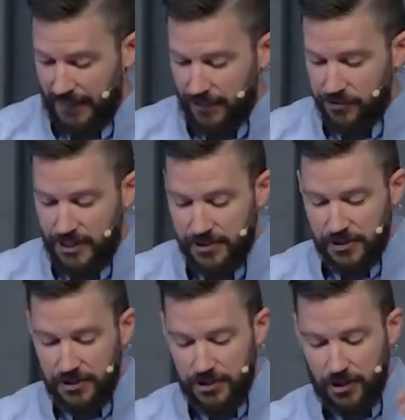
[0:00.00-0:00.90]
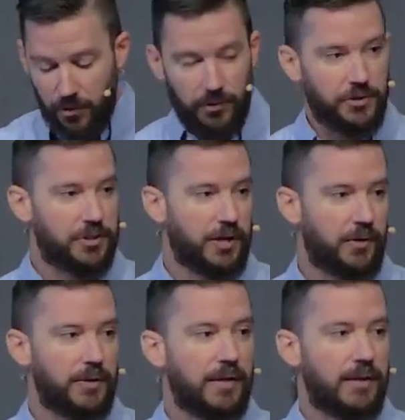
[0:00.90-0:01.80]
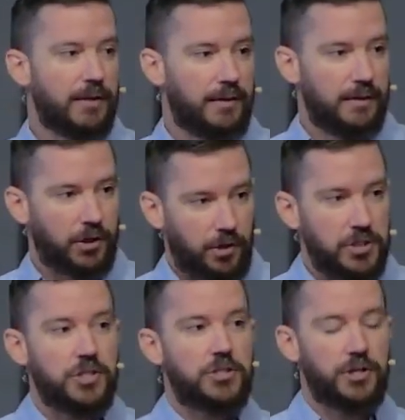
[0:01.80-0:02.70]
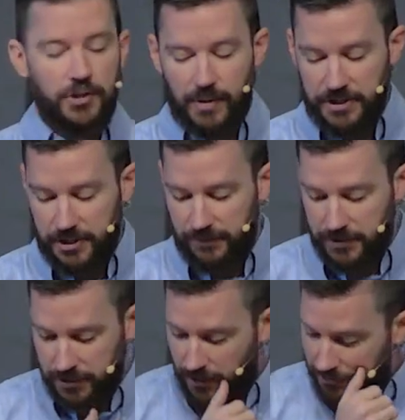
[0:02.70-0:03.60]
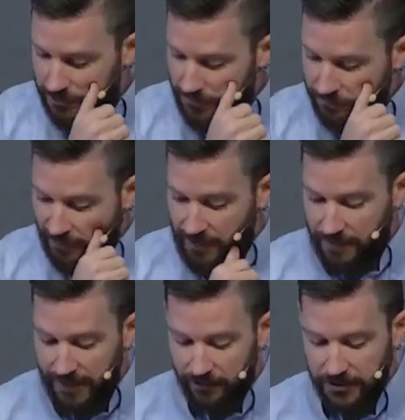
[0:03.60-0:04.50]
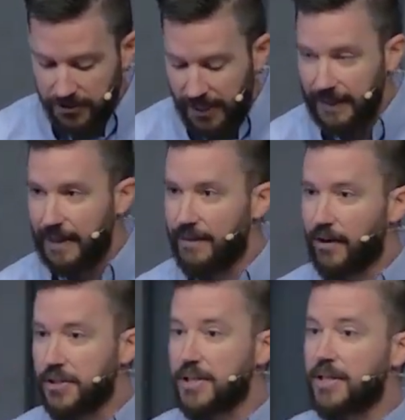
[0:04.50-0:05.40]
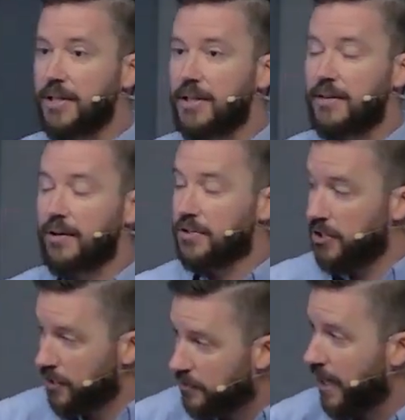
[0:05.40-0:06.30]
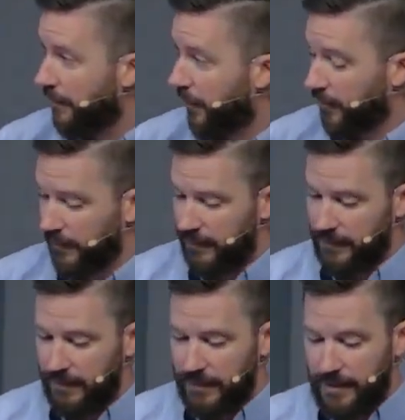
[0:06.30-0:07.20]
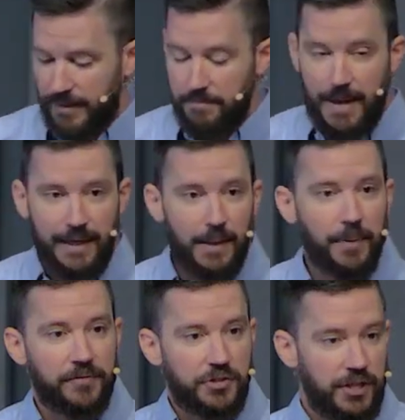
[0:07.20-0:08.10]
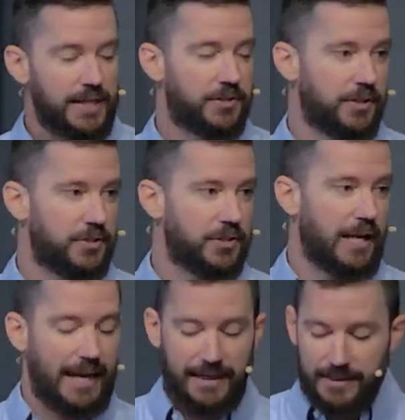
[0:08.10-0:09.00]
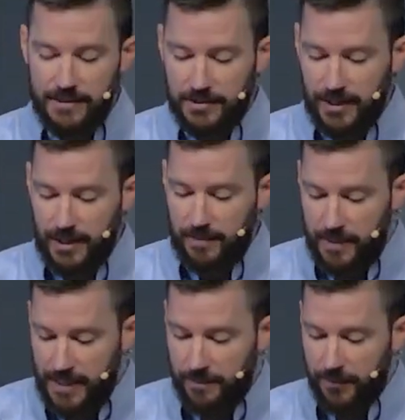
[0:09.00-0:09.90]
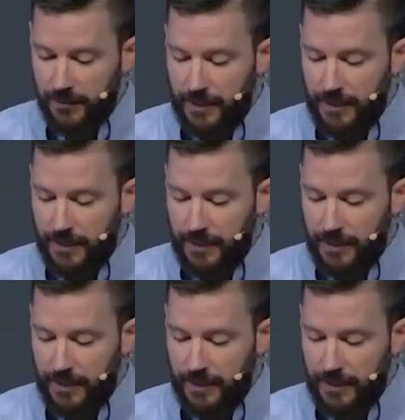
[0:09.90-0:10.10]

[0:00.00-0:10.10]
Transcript: Jesus is the cornerstone, Christians are the rest of the stones. And Peter is saying then there is a, there's a new temple made up of Jesus and his people.